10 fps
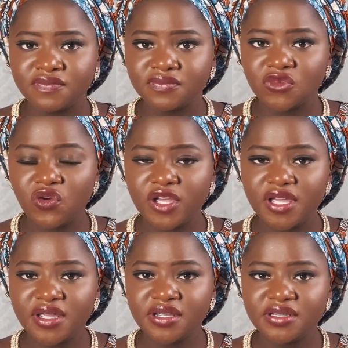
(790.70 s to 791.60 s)

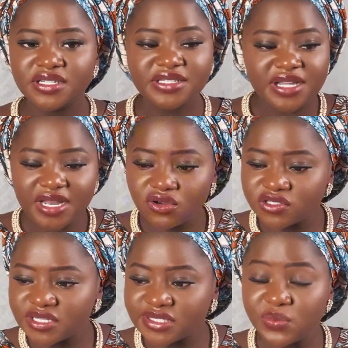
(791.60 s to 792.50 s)
Okay? These are those
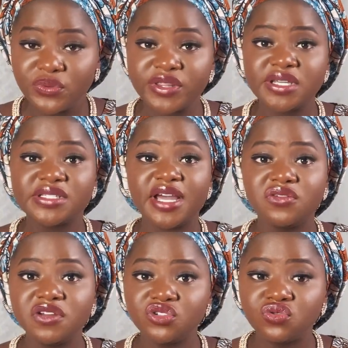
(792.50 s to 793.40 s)
the simple things that you
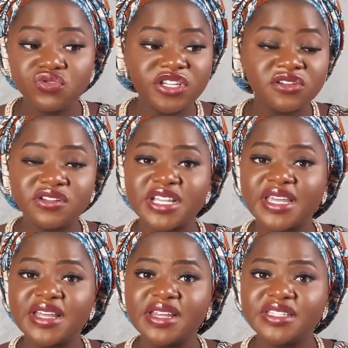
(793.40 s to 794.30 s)
need to do. It's not
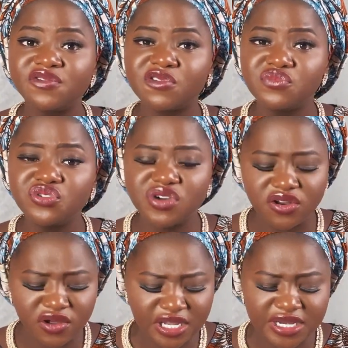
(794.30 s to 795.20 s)
taking anything from you. You are
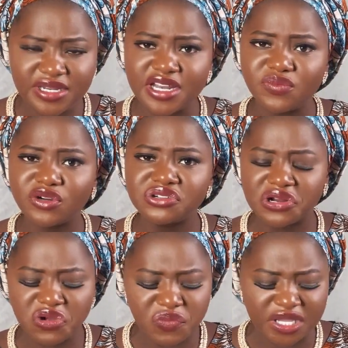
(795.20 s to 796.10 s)
not killing anybody. You are
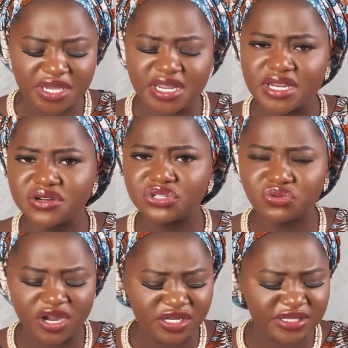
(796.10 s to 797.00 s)
not making any ritual,
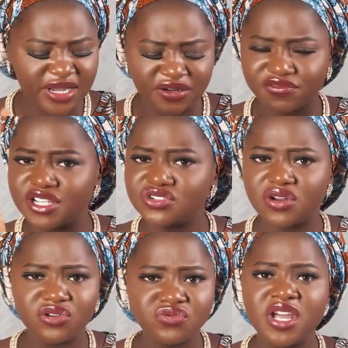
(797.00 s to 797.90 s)
any sacrifice. You are
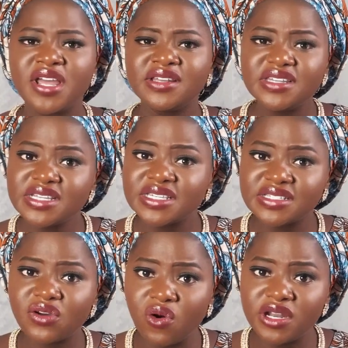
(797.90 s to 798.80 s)
not doing. This is
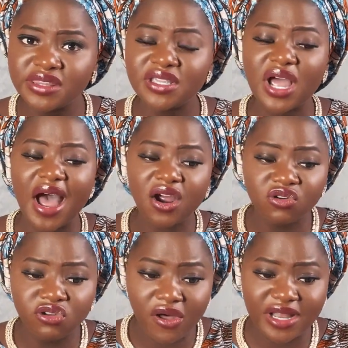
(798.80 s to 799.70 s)
the only thing.
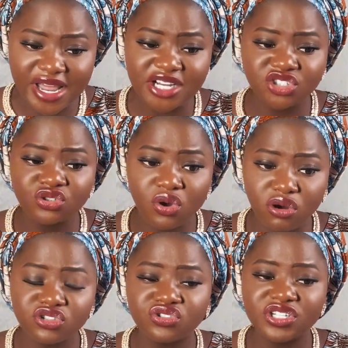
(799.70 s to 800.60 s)
Acknowledge
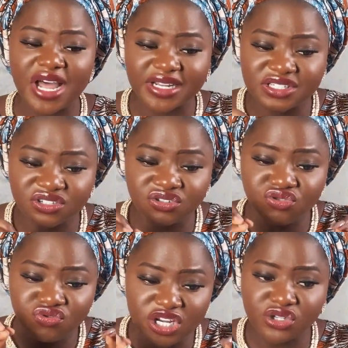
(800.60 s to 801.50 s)
those that you
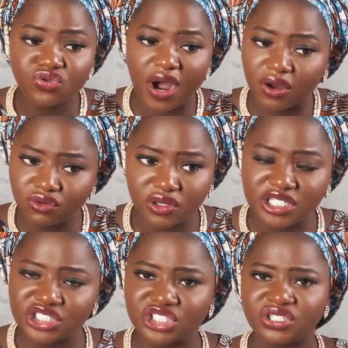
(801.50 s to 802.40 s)
need to
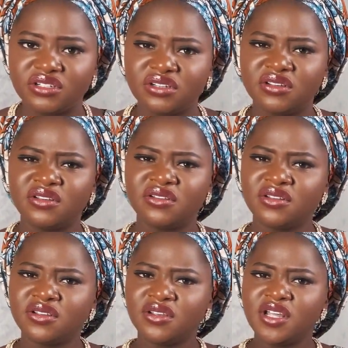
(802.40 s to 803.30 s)
acknowledge.
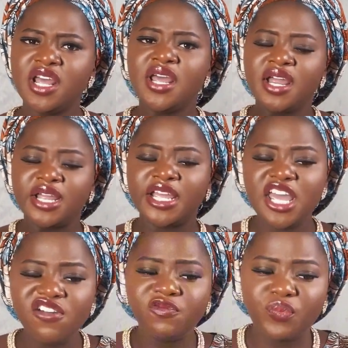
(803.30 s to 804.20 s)

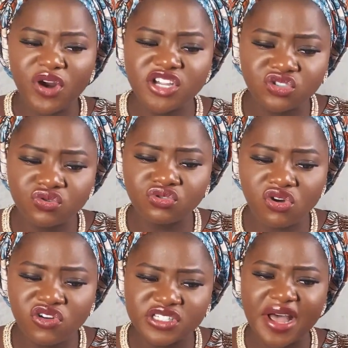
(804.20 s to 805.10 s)
Give praise to
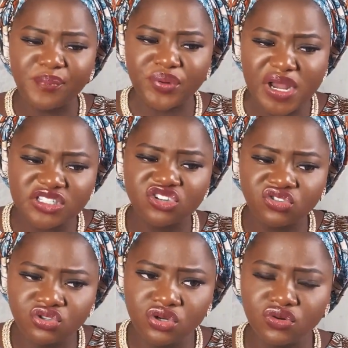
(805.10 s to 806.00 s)
those that praise is
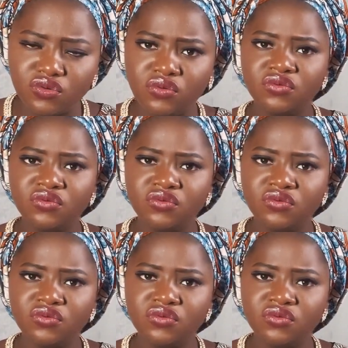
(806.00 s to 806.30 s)
due.